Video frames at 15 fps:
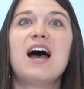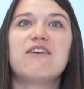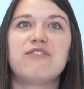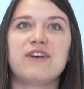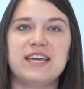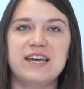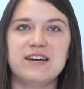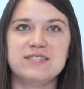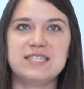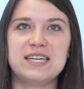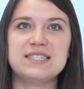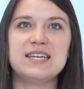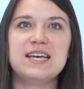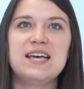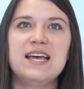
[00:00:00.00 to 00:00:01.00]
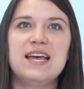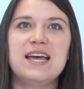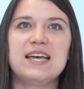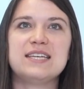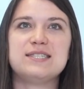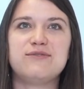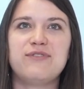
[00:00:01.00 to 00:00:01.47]
Fakir says
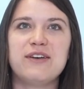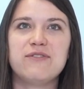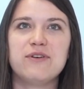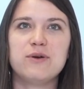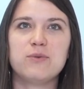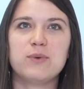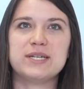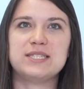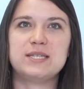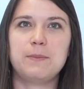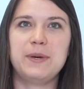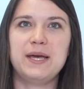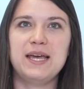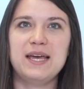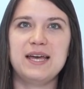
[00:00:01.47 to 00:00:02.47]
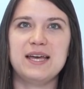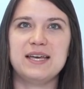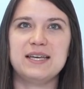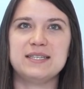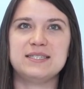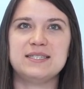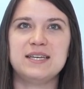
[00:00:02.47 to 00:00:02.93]
his favorite recipe
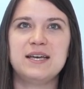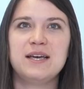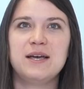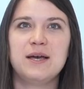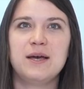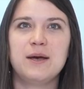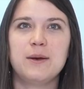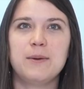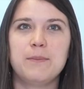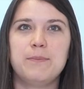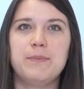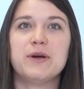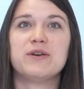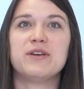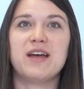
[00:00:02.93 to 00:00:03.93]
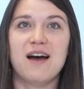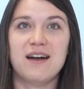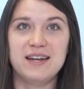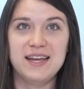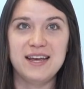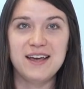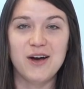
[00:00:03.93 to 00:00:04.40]
is
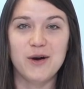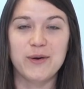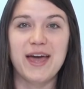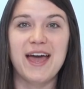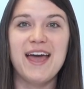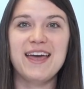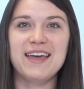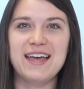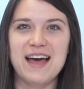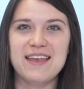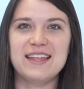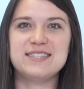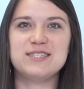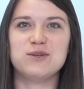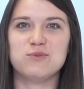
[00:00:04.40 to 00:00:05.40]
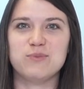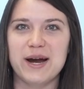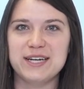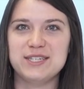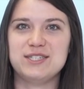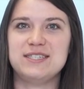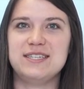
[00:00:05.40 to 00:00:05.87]
biryani. Okay, yeah, that's a
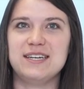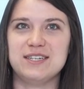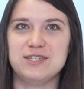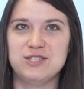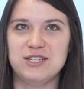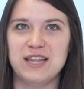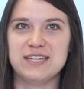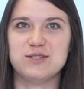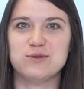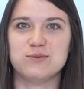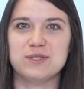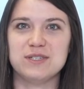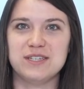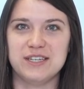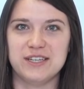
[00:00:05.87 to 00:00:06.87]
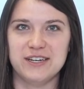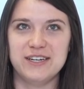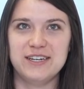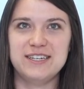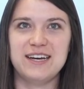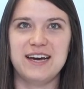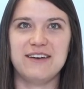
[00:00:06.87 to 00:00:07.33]
rice dish. That's really
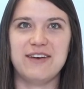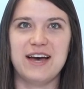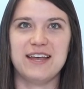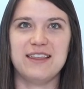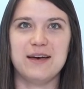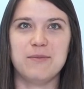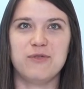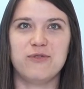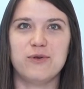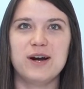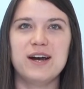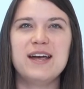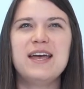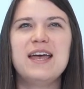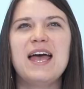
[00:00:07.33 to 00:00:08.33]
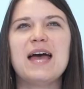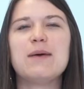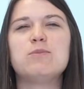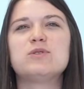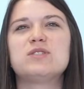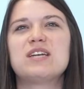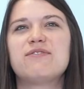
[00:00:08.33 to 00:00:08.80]
good. I've had that before.
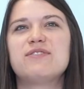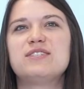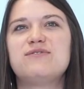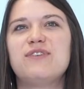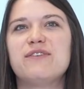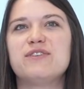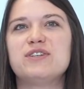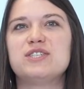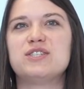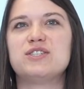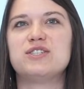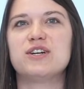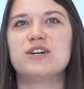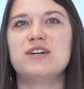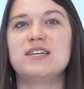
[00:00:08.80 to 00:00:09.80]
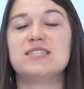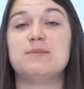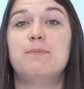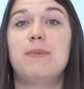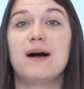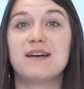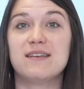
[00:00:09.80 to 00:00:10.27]
And Mustafa's favorite dessert is
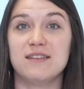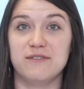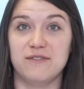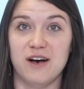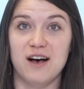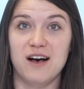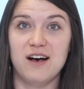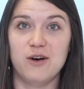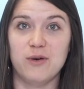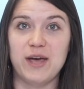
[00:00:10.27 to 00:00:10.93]
baklava.